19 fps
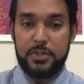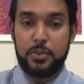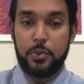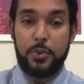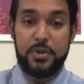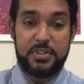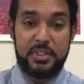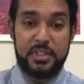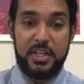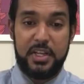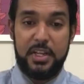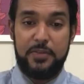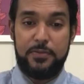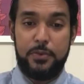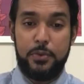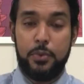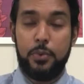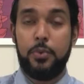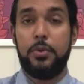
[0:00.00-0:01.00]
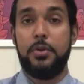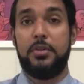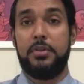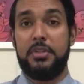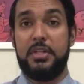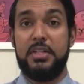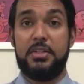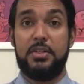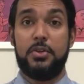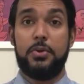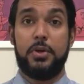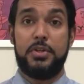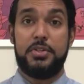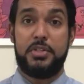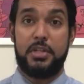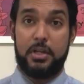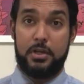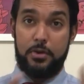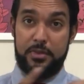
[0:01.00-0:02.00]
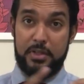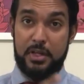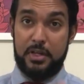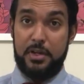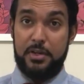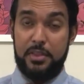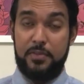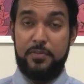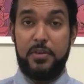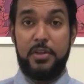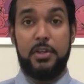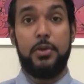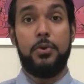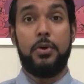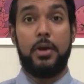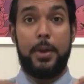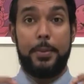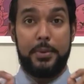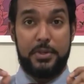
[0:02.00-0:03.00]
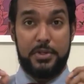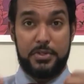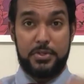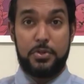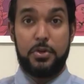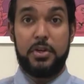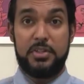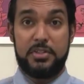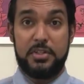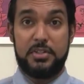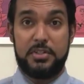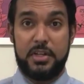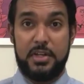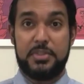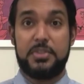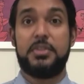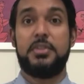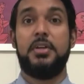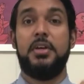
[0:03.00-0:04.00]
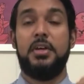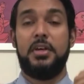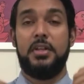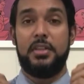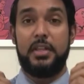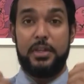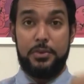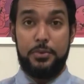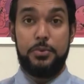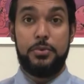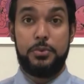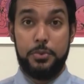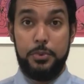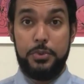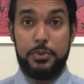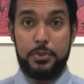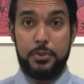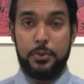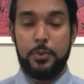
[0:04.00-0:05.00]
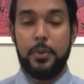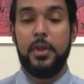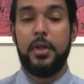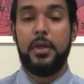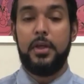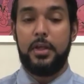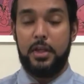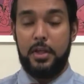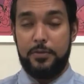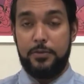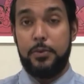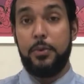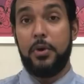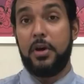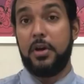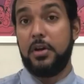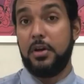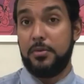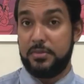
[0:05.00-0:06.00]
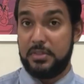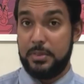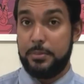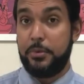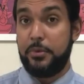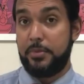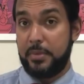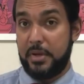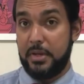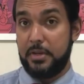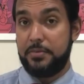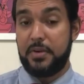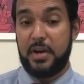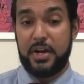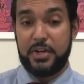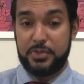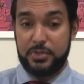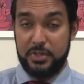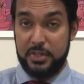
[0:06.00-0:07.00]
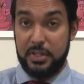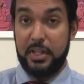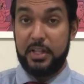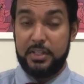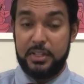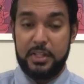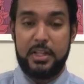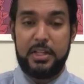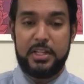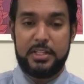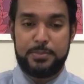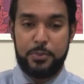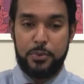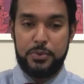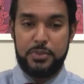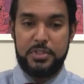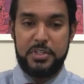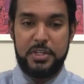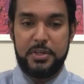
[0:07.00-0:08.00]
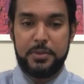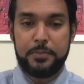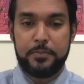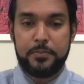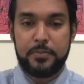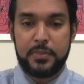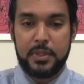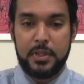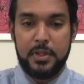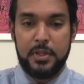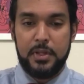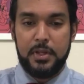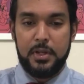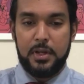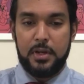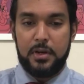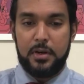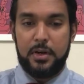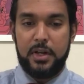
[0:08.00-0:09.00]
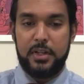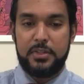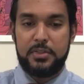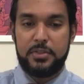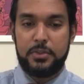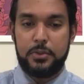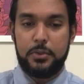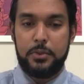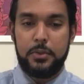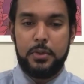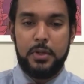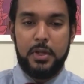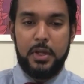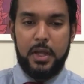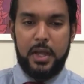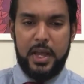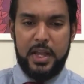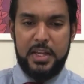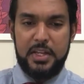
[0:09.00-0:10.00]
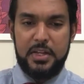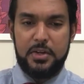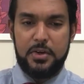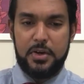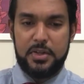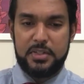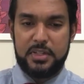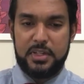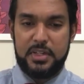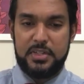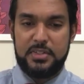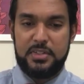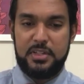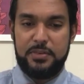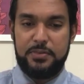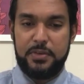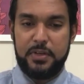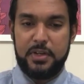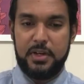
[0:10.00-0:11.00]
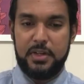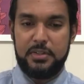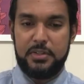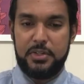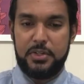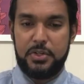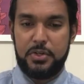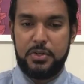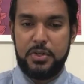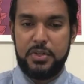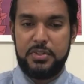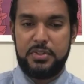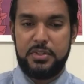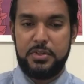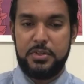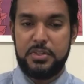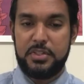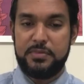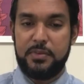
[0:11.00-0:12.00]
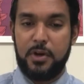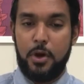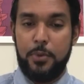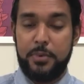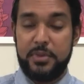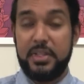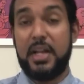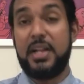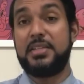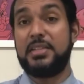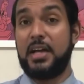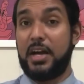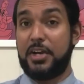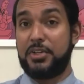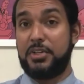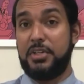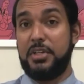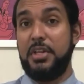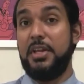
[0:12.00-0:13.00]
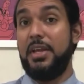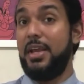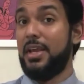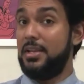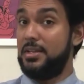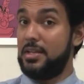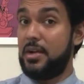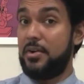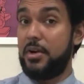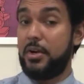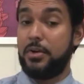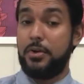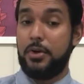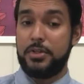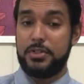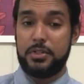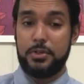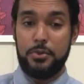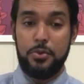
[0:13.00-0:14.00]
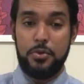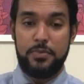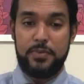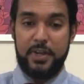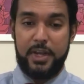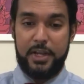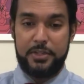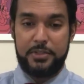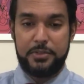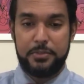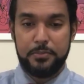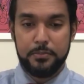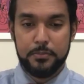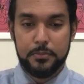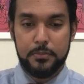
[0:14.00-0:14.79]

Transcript: So once again, if you need to go and check out that other video, I'm going to strongly suggest that you do so. If you are comfortable with manufacturing, then let's proceed. All right, so any cost that is difficult to trace to units of output, that is actually indirect costs or overheads.